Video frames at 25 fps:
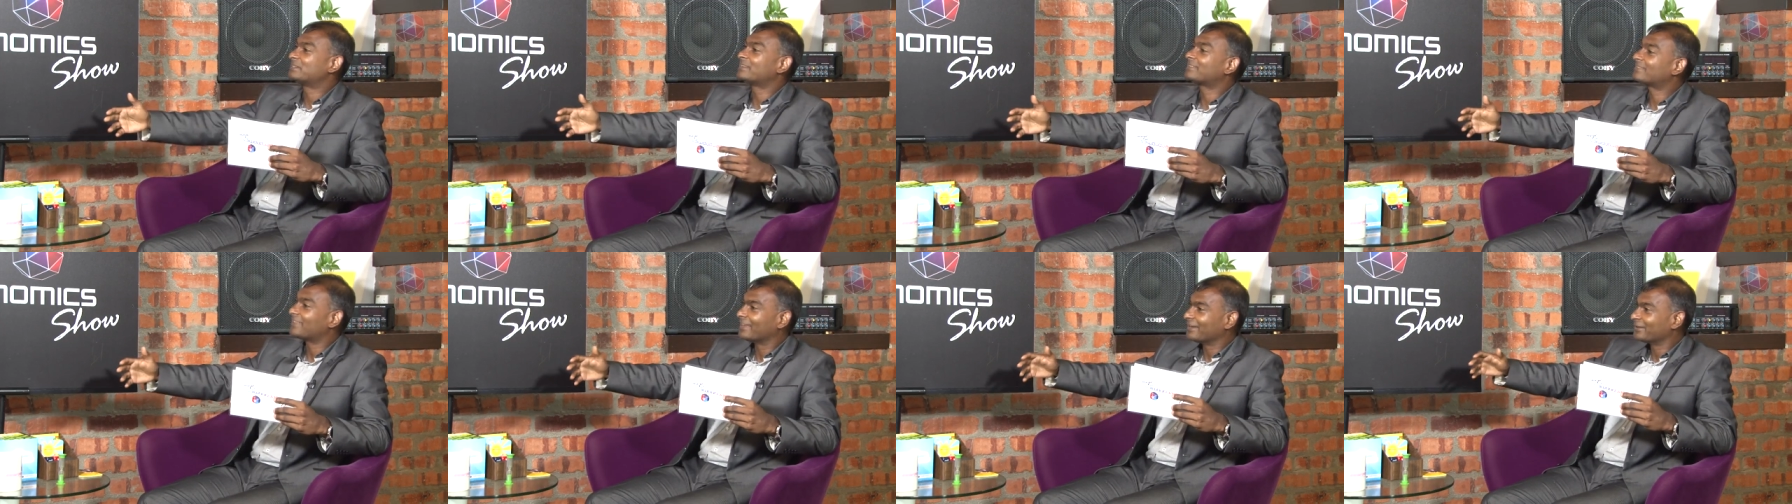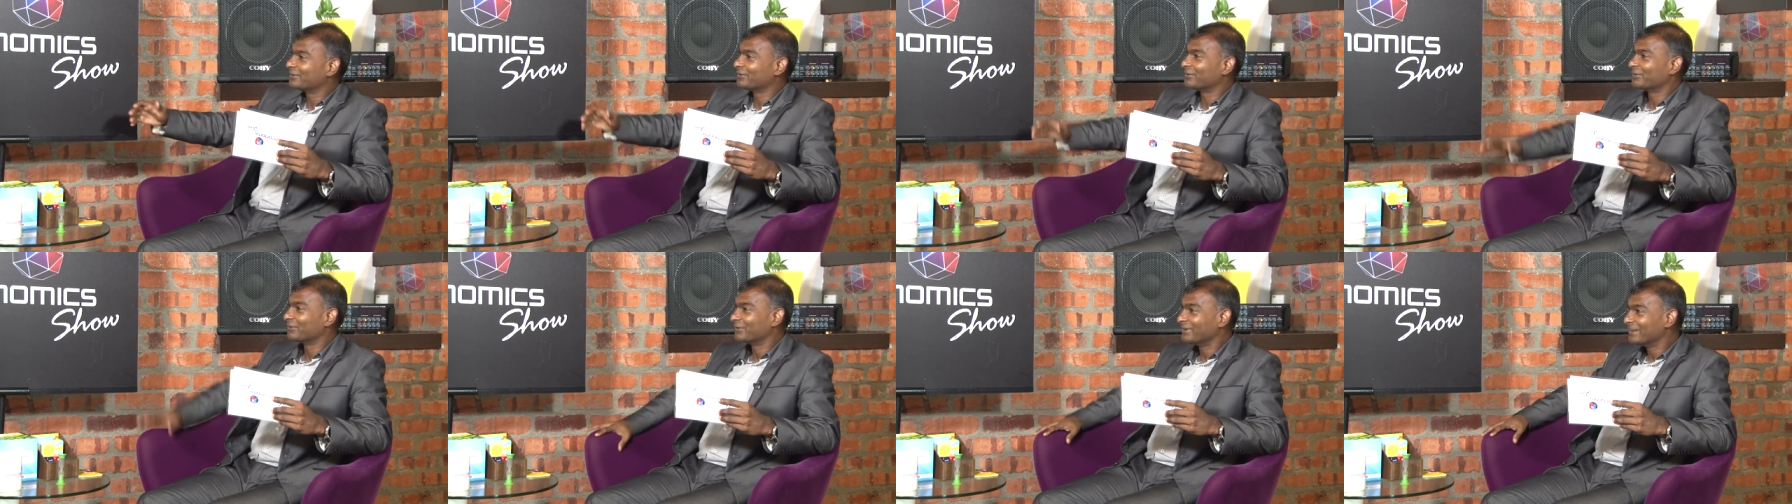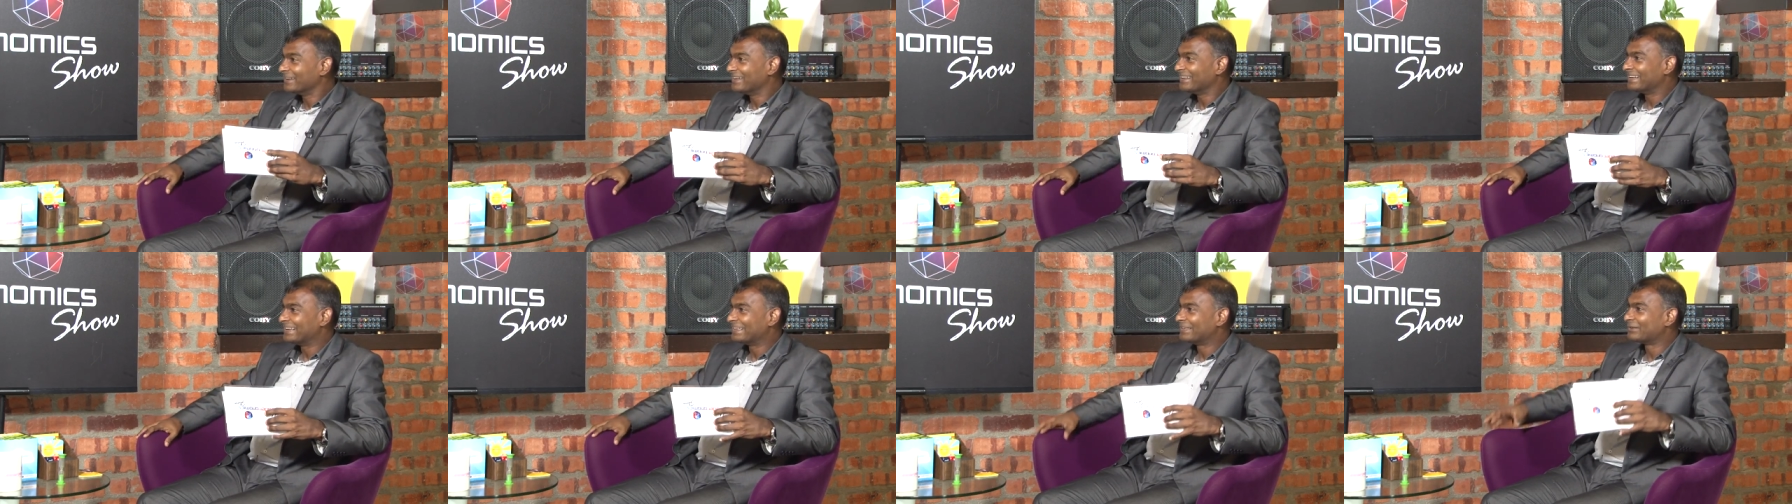be just like you.
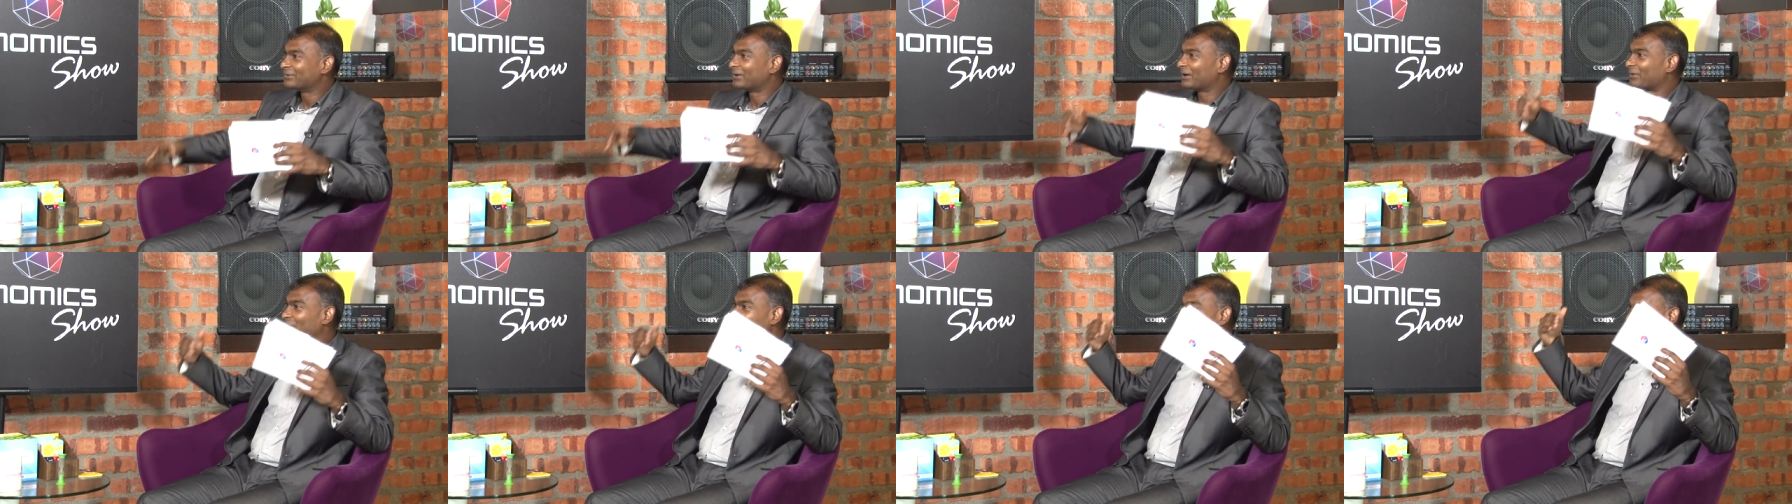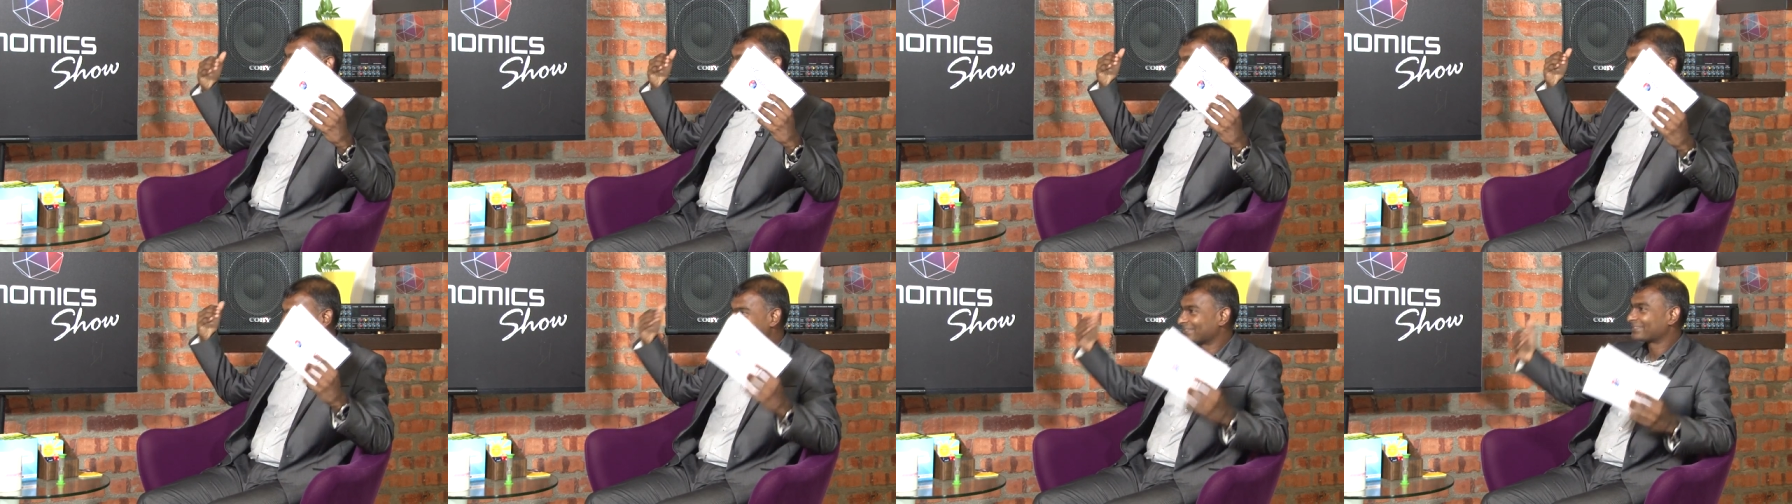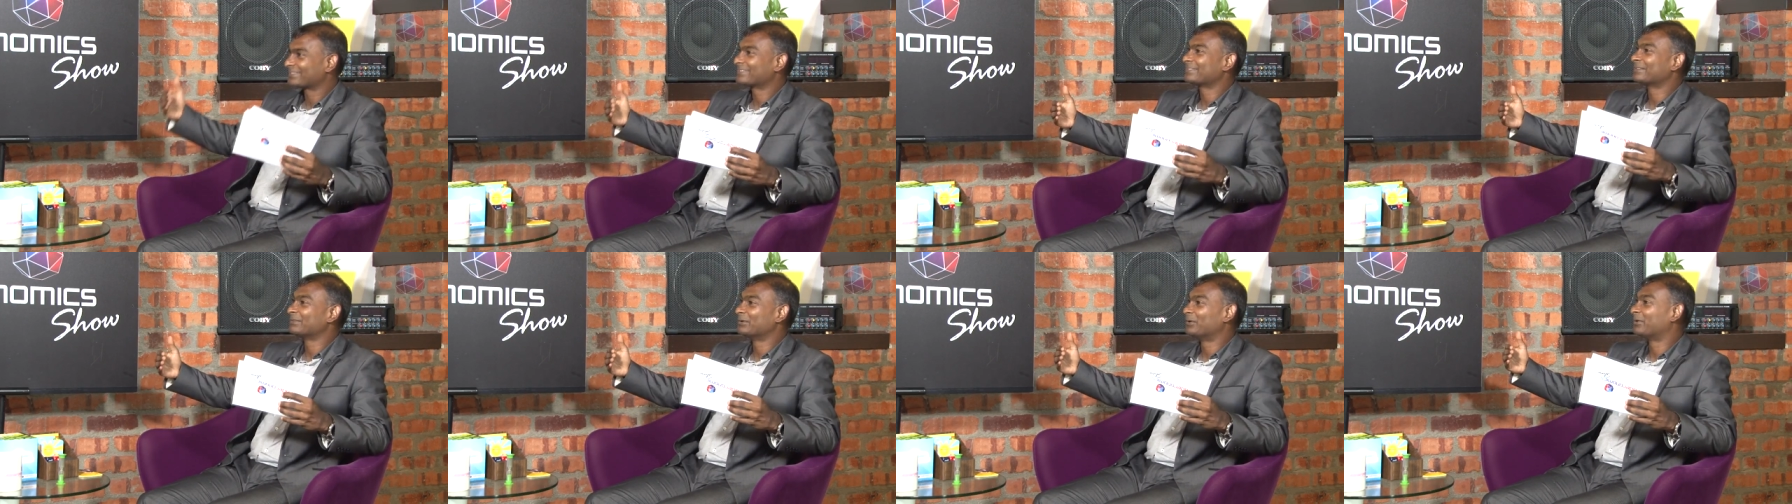You know, I want to
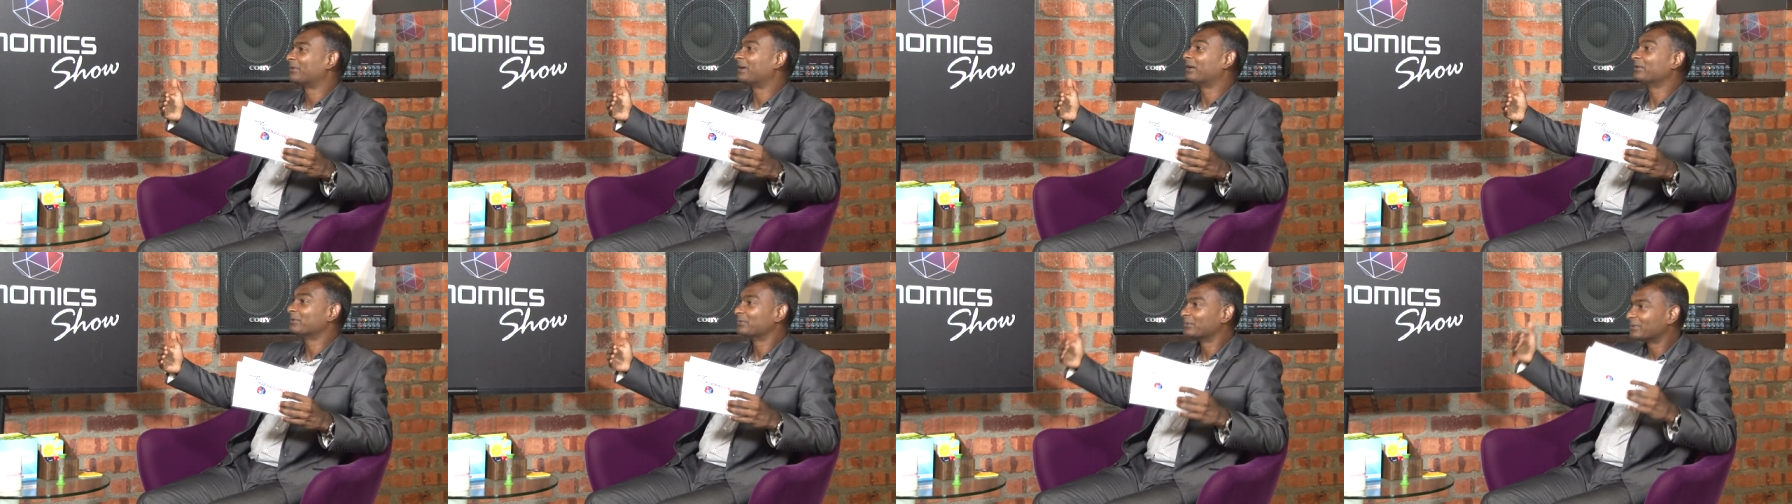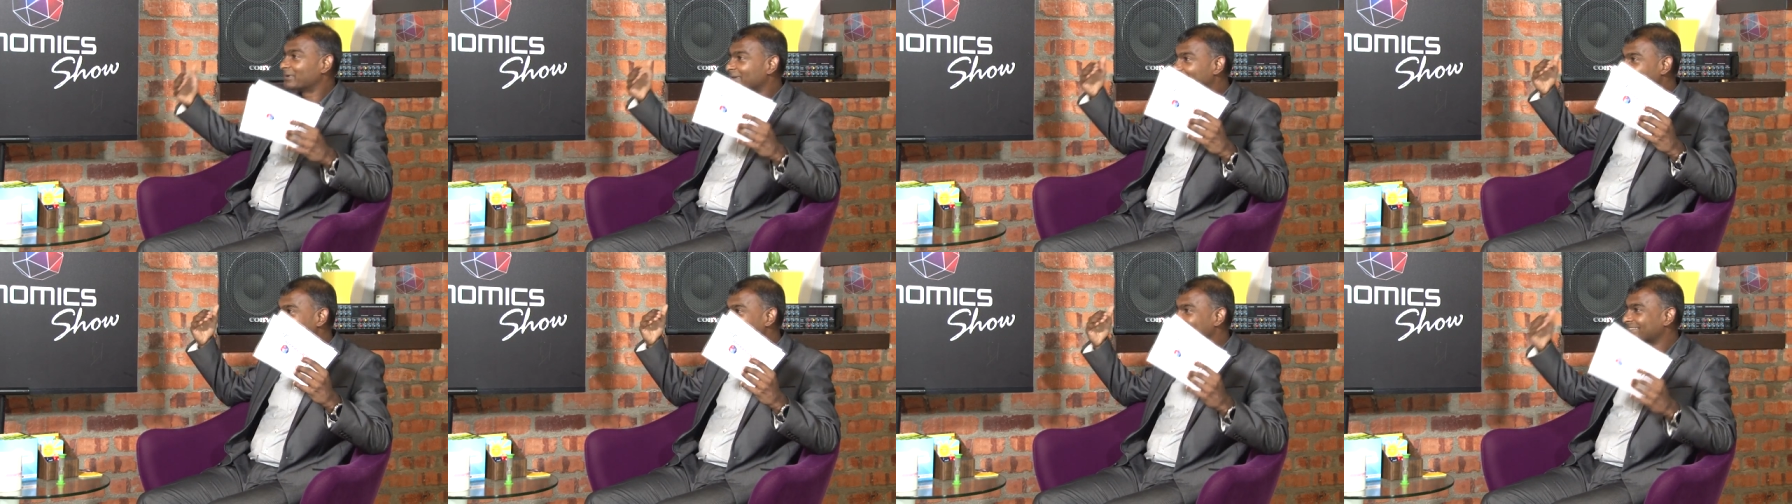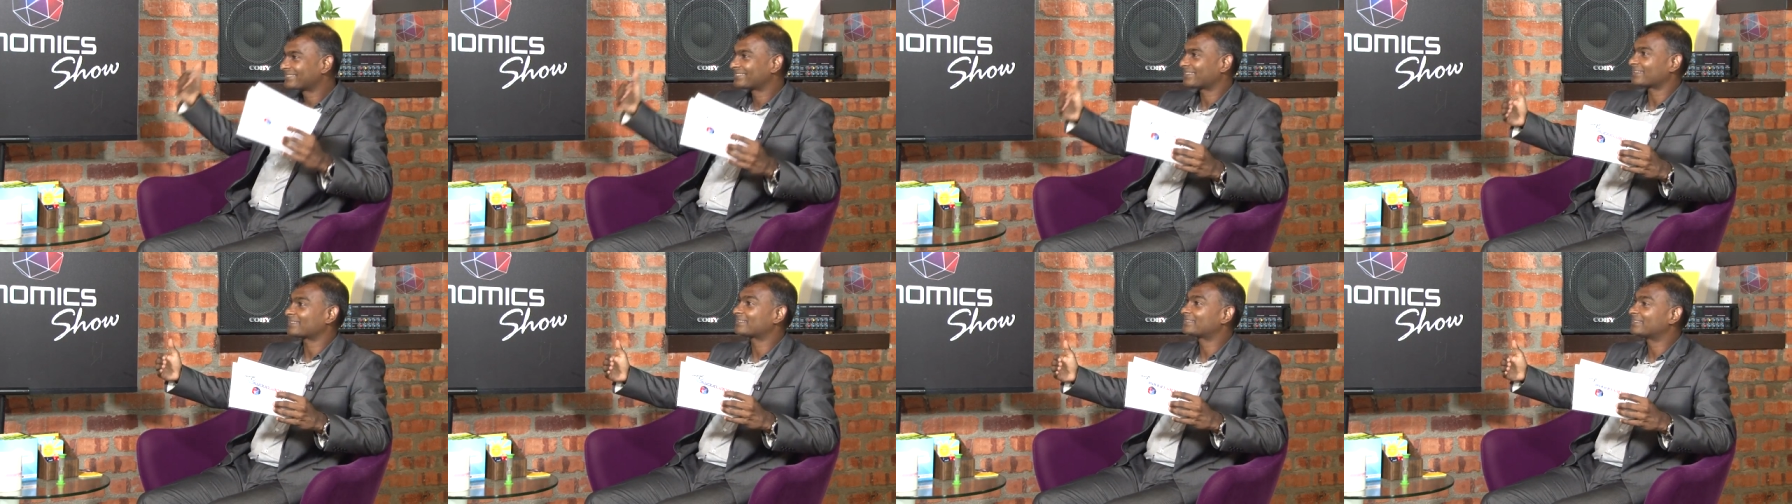go around the
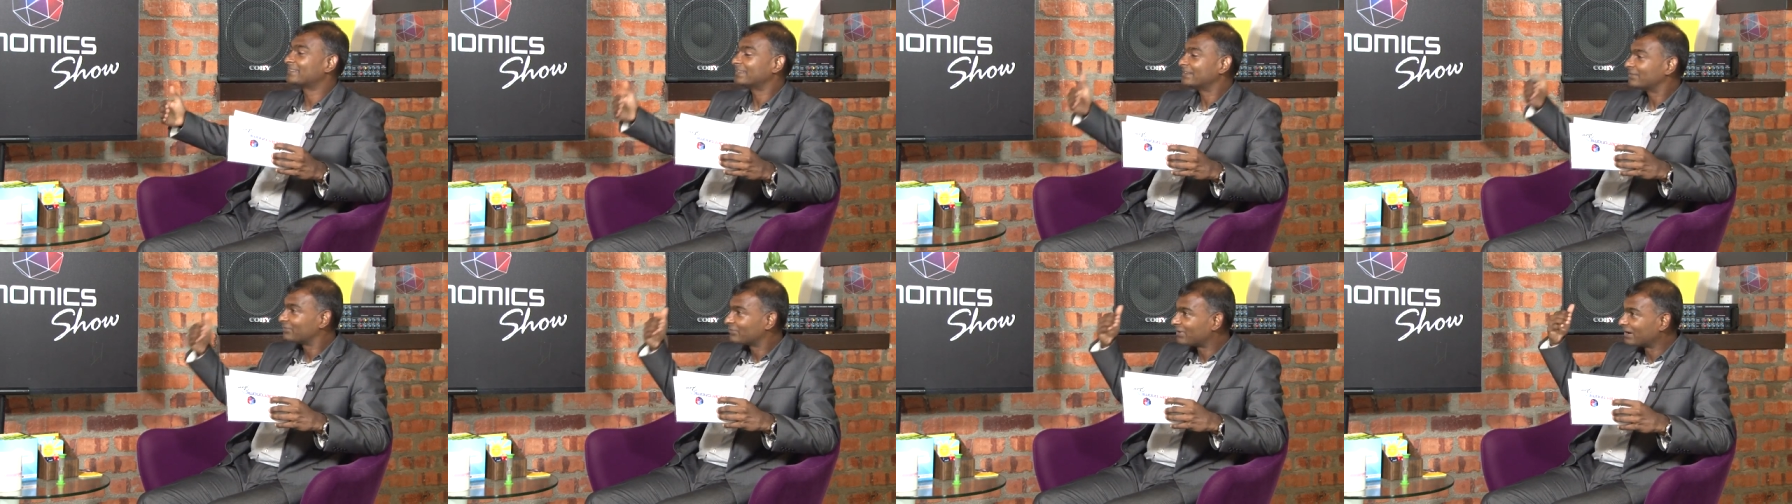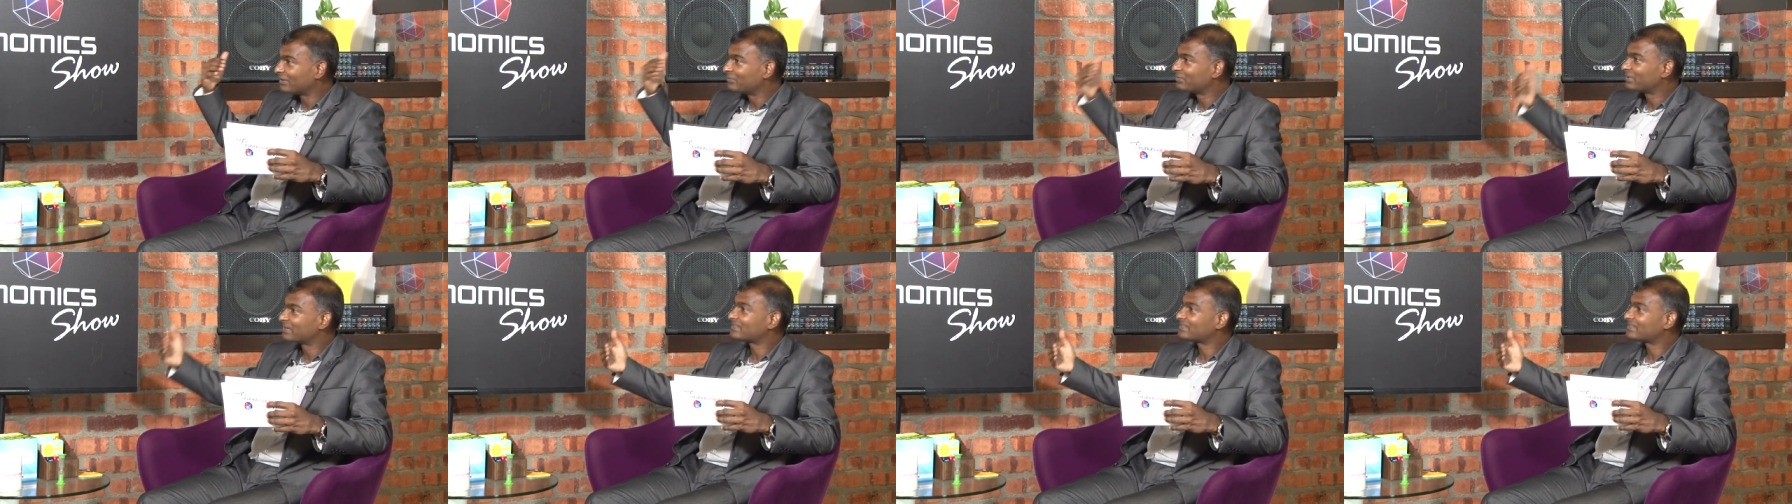world, succeed, run